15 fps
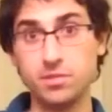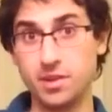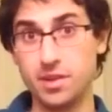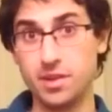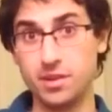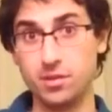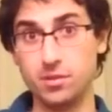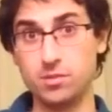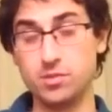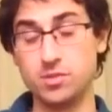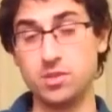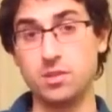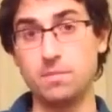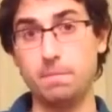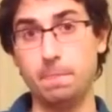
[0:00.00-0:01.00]

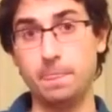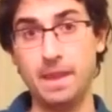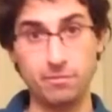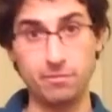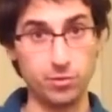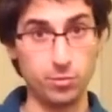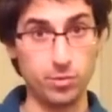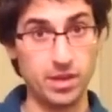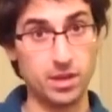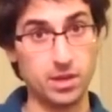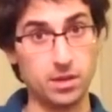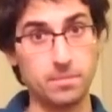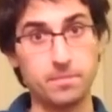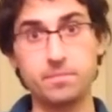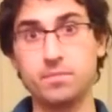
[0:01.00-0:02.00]
videos every week
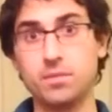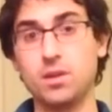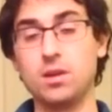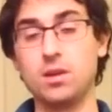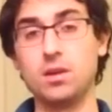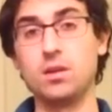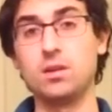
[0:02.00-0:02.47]
uh,